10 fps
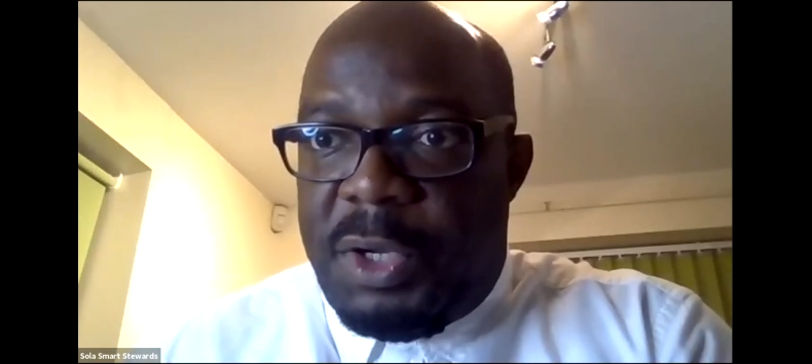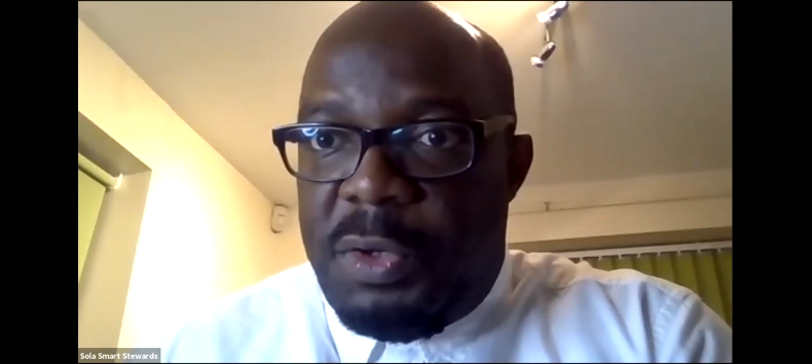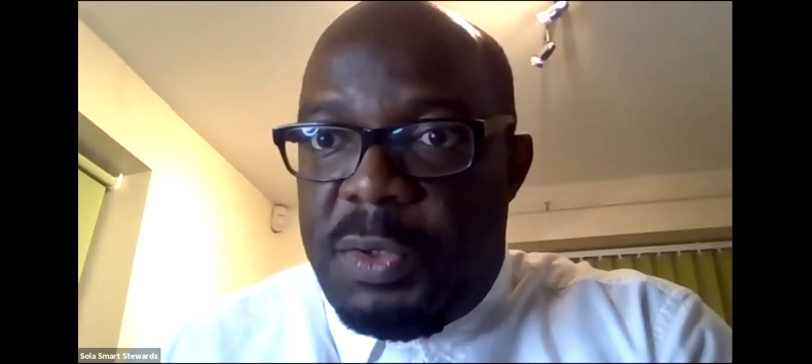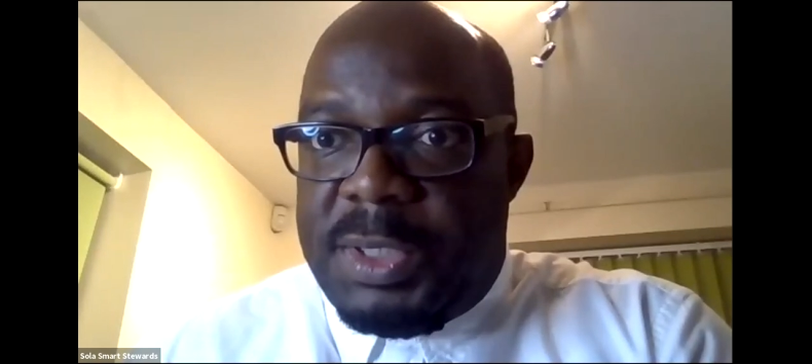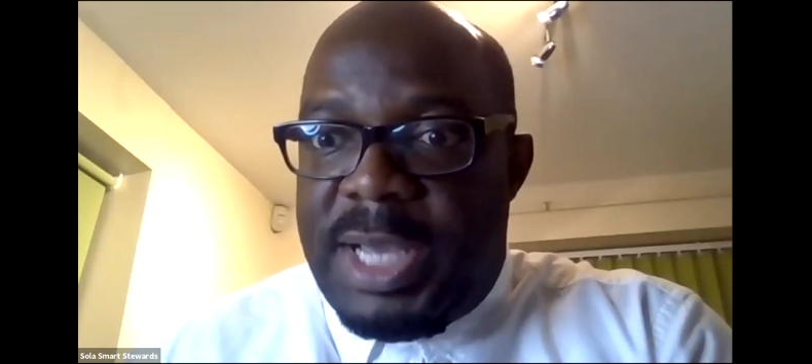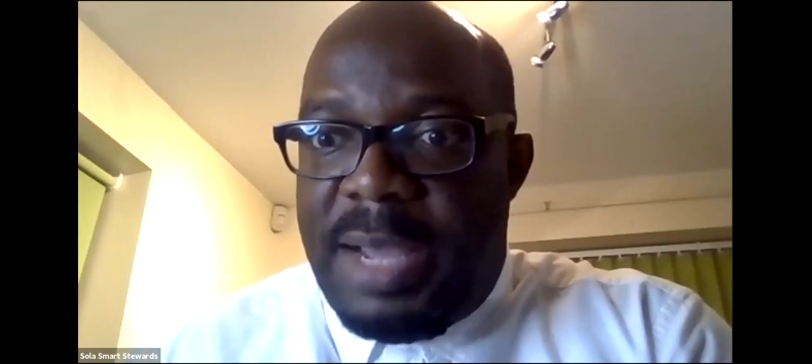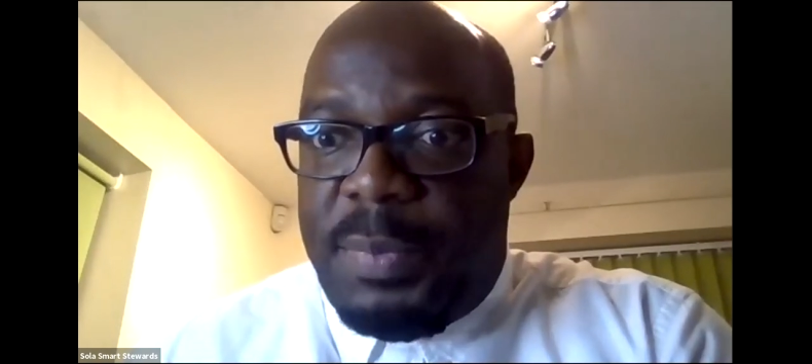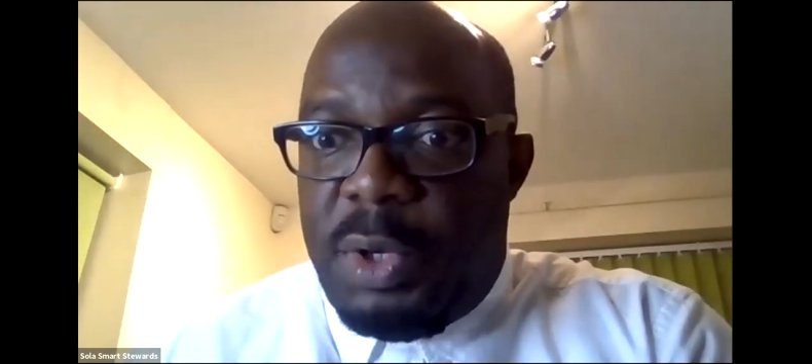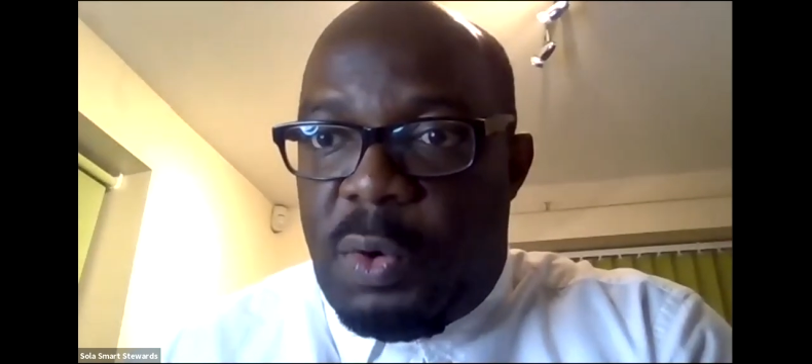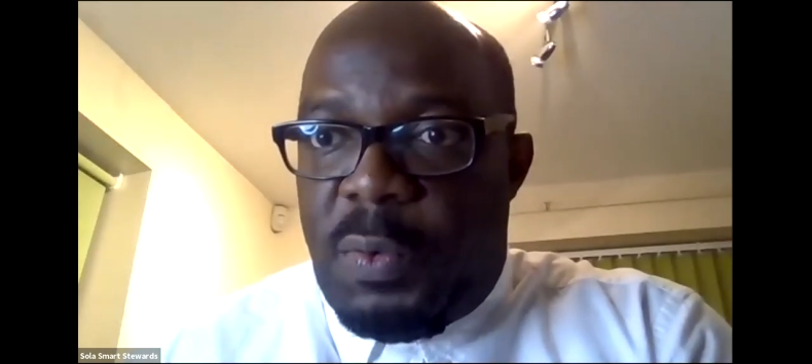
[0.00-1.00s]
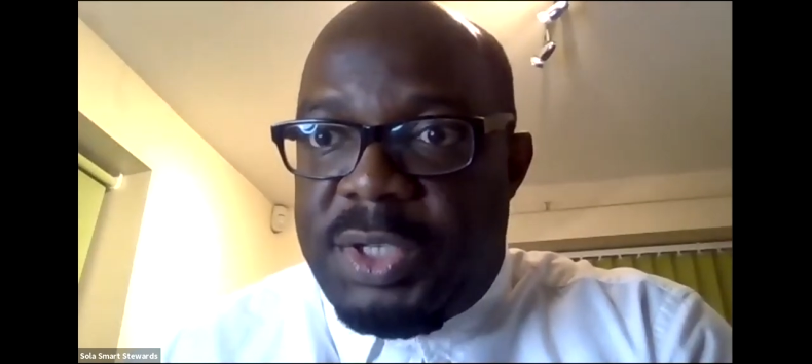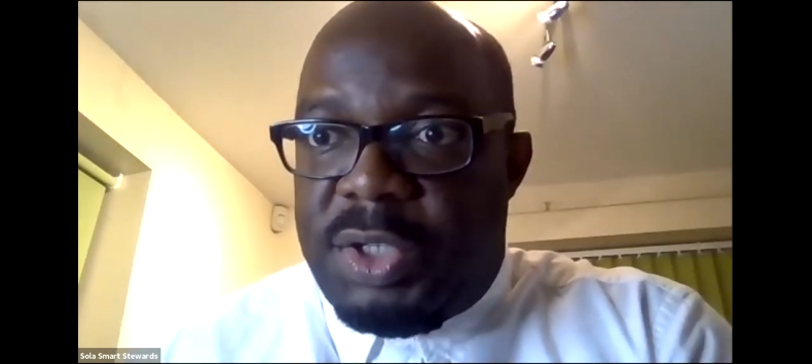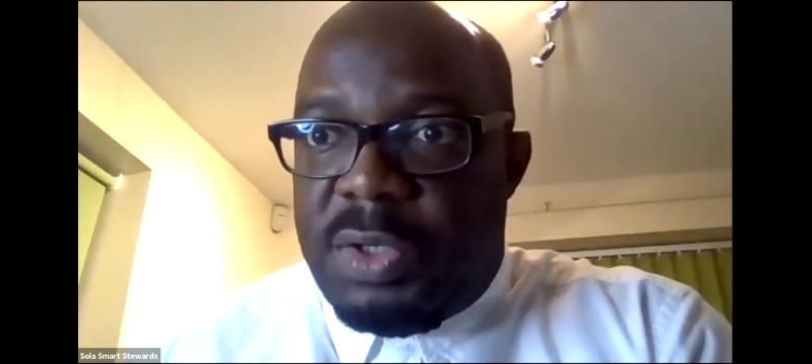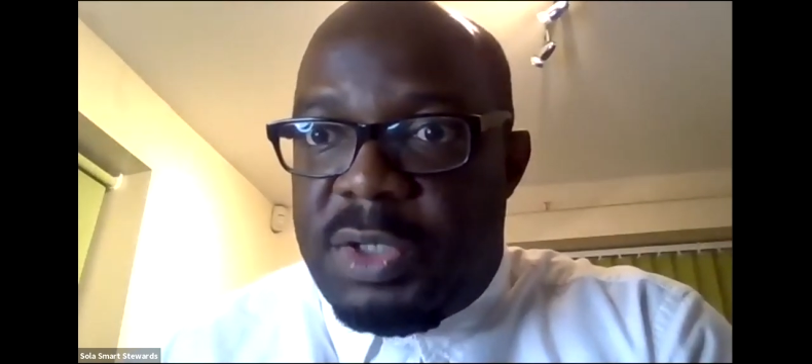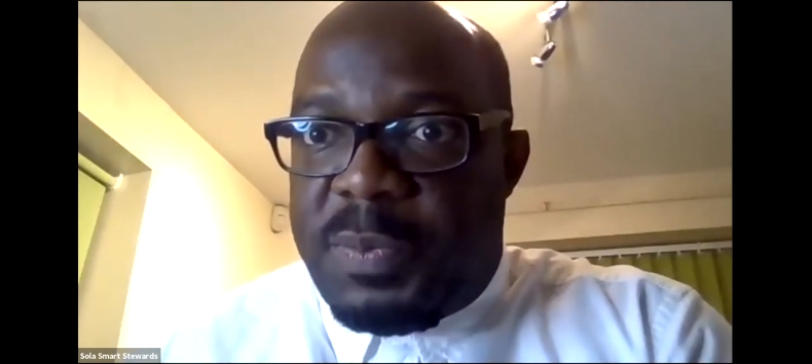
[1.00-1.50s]
can you type your
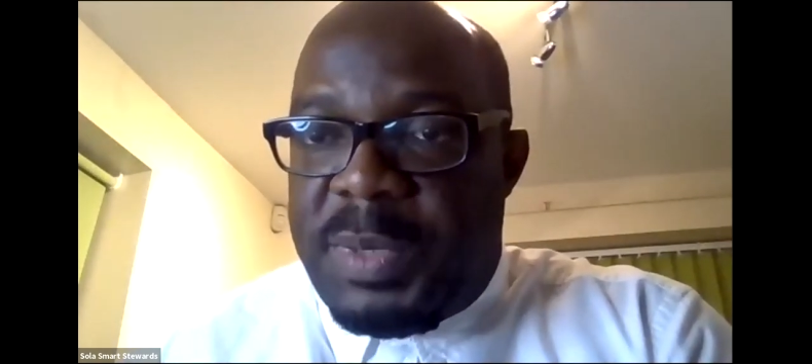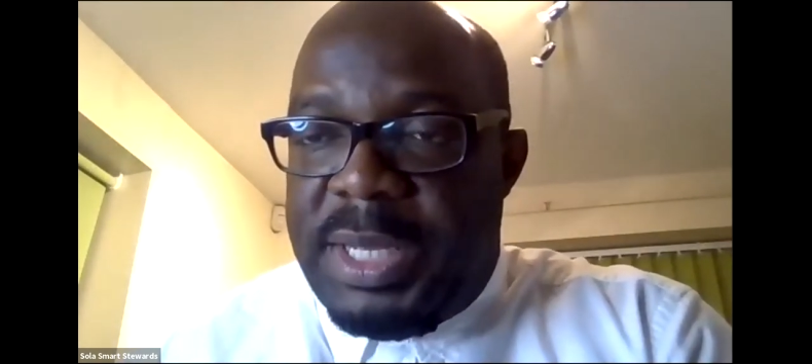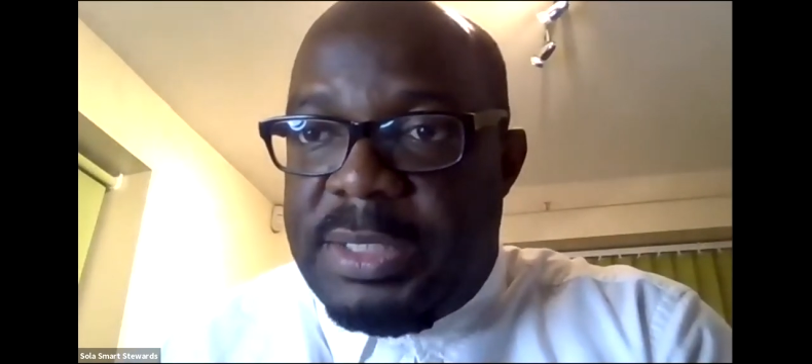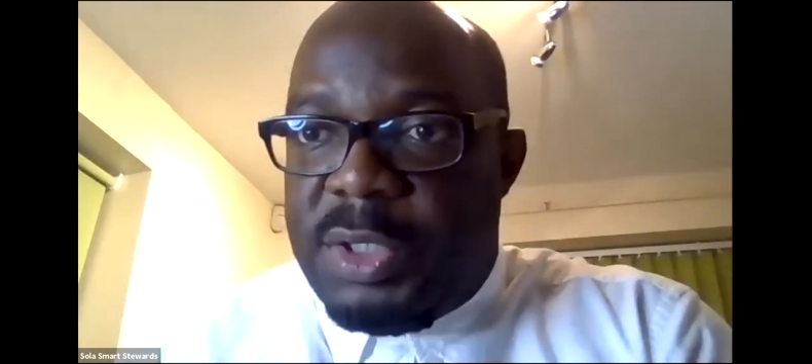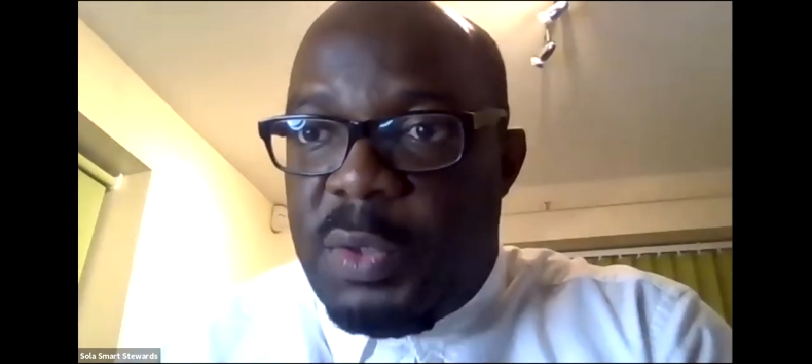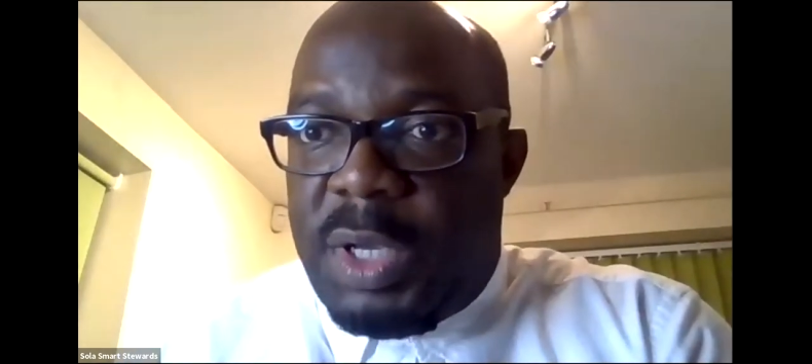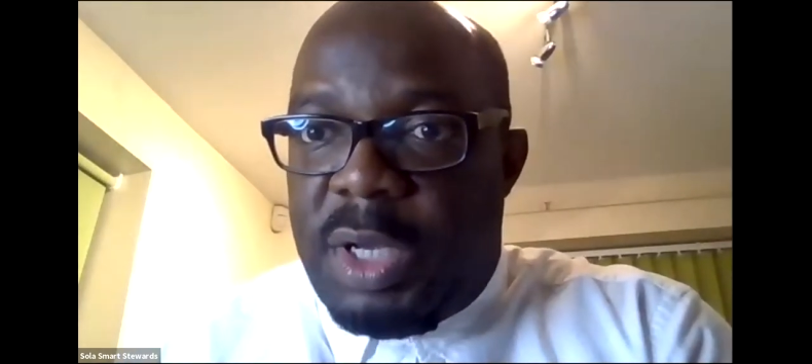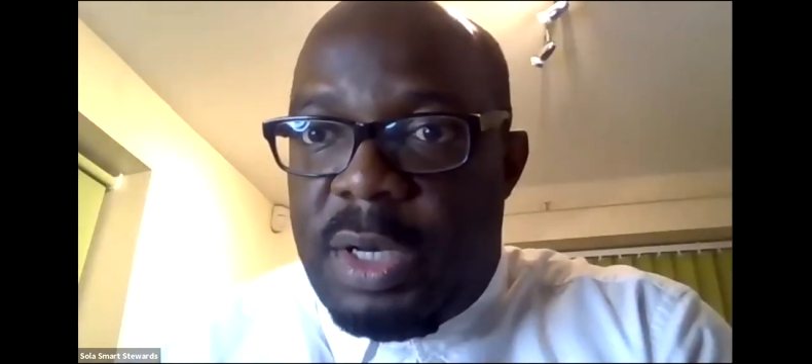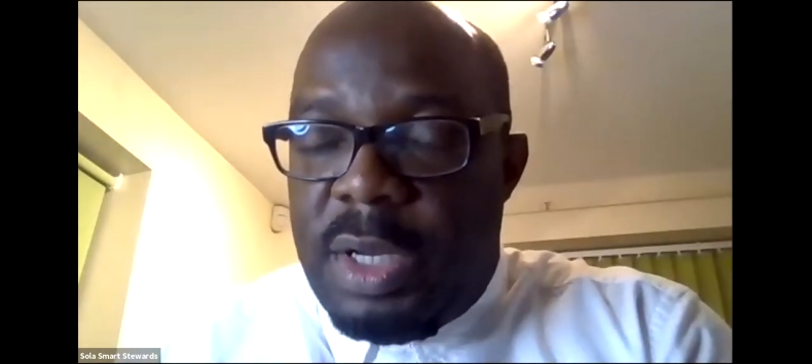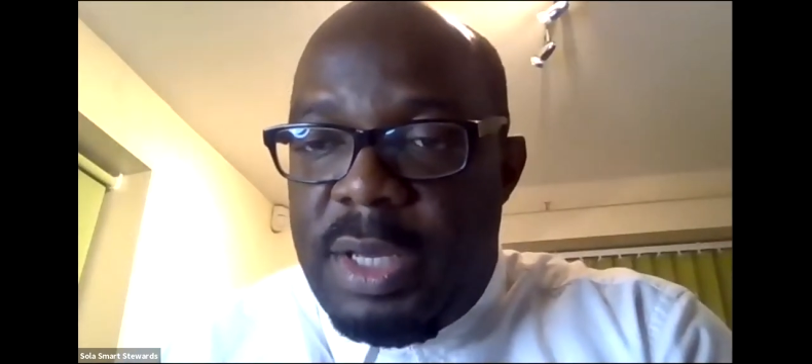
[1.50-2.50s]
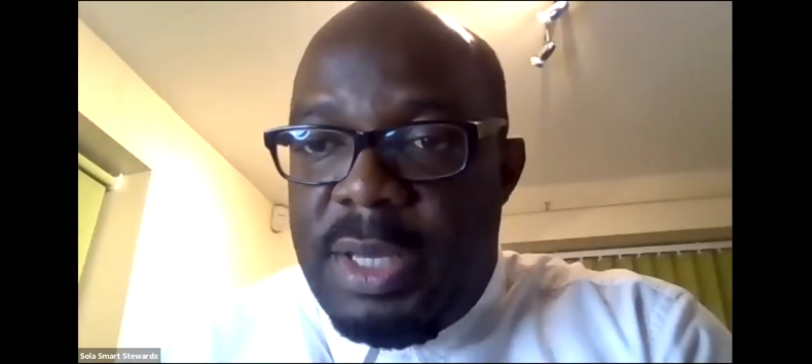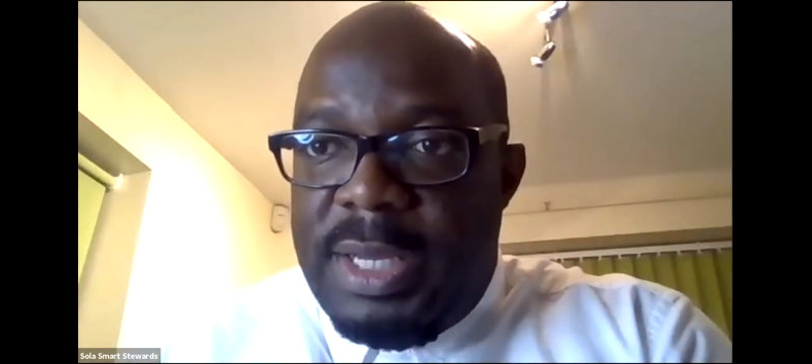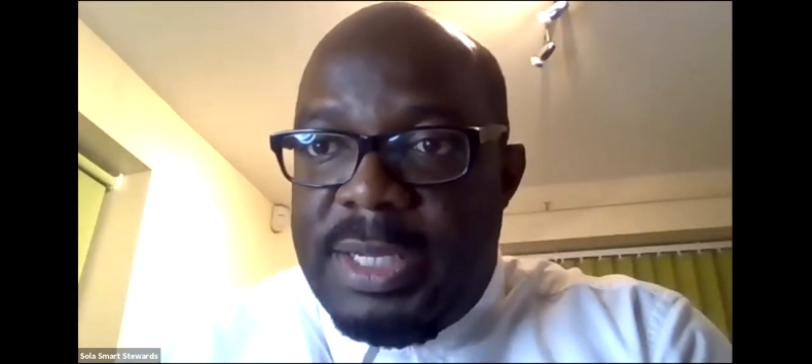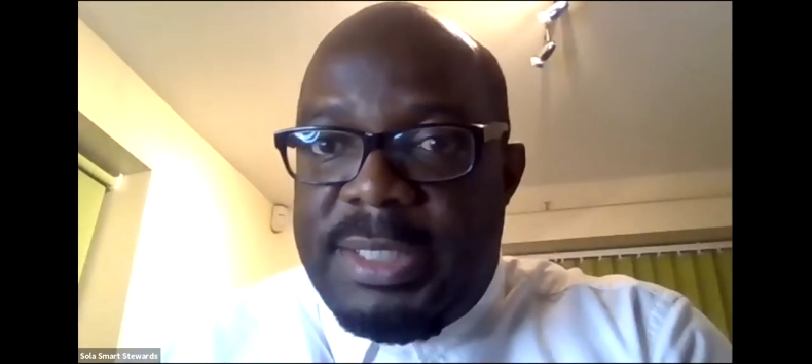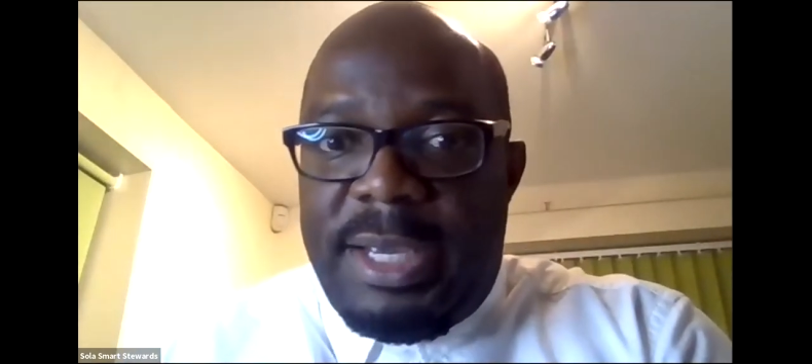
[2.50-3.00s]
questions, please, so we can
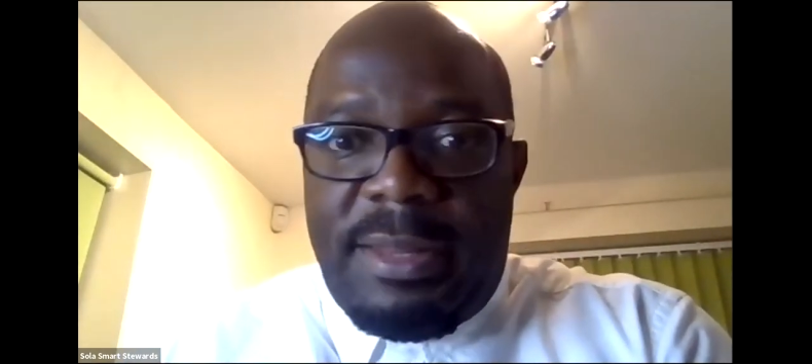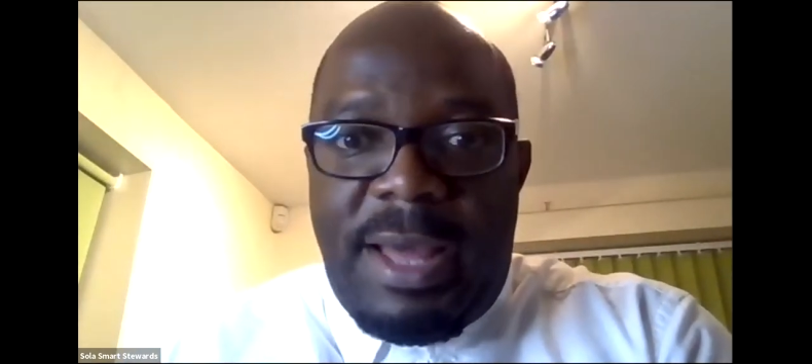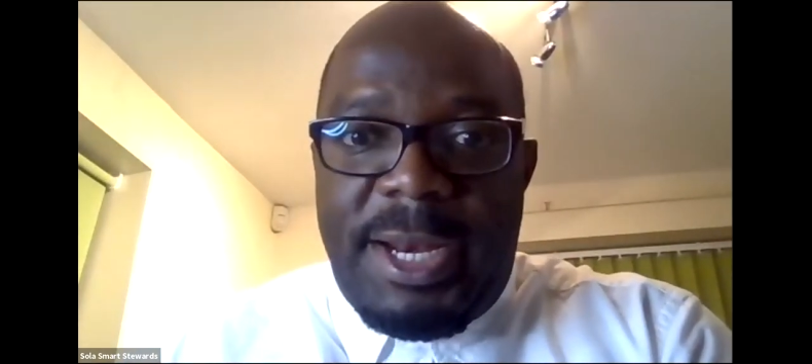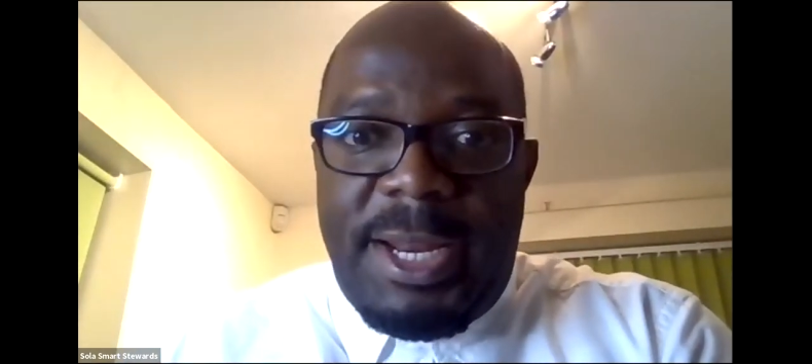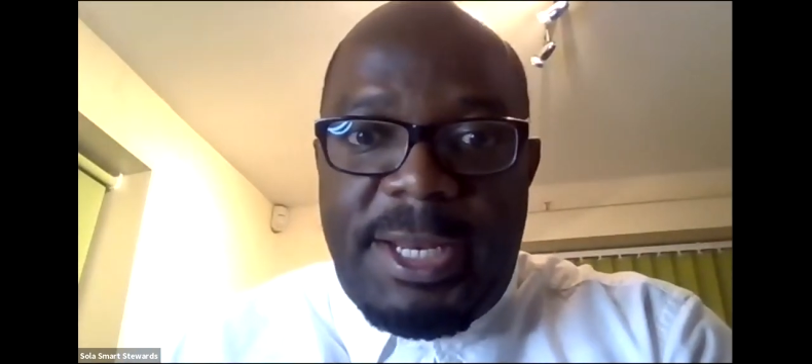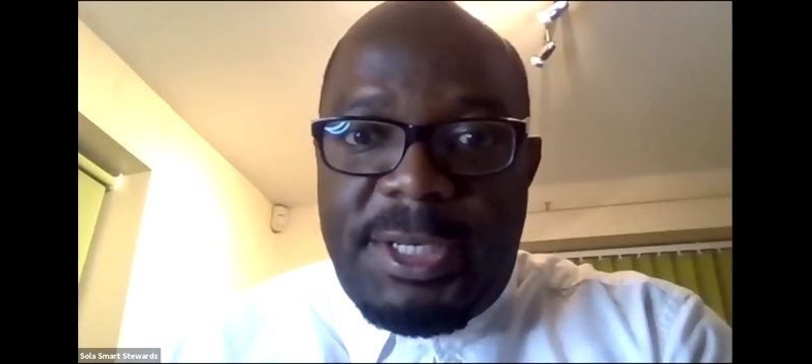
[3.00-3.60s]
take that?